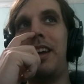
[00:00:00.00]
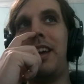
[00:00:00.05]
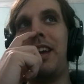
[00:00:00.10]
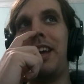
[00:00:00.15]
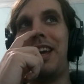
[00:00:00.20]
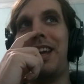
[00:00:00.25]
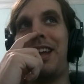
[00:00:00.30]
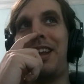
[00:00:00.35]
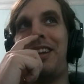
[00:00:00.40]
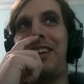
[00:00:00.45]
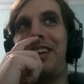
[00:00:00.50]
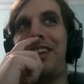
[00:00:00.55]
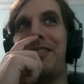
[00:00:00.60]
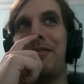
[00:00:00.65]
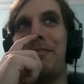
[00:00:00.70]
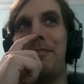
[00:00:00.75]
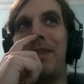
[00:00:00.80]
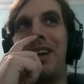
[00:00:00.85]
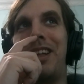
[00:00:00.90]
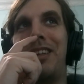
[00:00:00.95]

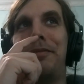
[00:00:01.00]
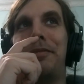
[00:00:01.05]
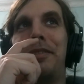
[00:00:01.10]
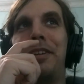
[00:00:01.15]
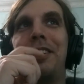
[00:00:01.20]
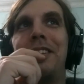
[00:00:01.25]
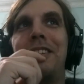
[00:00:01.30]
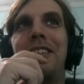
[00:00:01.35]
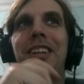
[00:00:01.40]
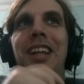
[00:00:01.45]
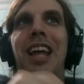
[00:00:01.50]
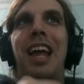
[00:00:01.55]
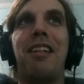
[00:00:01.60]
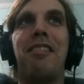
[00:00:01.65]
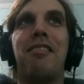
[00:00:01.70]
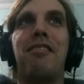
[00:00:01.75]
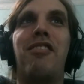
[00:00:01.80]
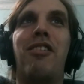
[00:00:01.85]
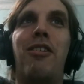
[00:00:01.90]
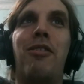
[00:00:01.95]
and Melville
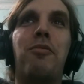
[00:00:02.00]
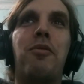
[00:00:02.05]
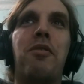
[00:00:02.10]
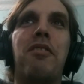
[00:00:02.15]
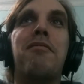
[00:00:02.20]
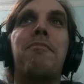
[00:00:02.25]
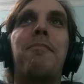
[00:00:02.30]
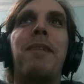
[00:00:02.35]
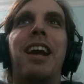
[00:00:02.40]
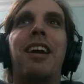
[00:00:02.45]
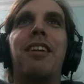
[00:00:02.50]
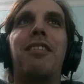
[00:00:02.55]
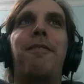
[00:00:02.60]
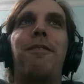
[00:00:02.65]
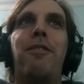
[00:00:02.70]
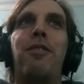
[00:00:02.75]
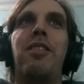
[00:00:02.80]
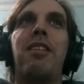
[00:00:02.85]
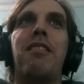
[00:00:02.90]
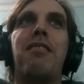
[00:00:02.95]
has no respect
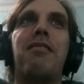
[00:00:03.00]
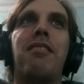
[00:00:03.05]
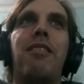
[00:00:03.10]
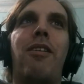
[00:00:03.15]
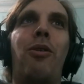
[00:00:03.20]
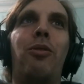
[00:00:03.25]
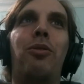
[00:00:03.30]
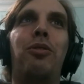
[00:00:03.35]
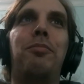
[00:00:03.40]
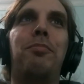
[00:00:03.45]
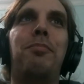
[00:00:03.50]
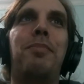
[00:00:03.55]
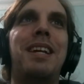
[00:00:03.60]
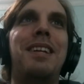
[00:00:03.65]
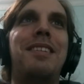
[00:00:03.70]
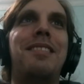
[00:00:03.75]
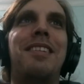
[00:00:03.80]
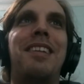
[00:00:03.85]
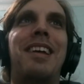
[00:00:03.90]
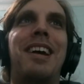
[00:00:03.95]
for this old
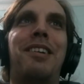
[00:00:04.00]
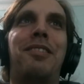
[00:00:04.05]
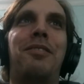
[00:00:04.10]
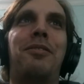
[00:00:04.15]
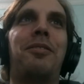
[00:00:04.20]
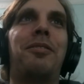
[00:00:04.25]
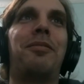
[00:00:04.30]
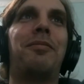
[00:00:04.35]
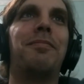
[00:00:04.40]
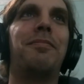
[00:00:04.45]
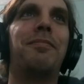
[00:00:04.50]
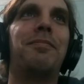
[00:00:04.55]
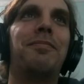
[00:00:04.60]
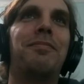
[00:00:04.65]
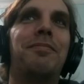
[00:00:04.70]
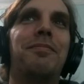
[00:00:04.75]
beaten down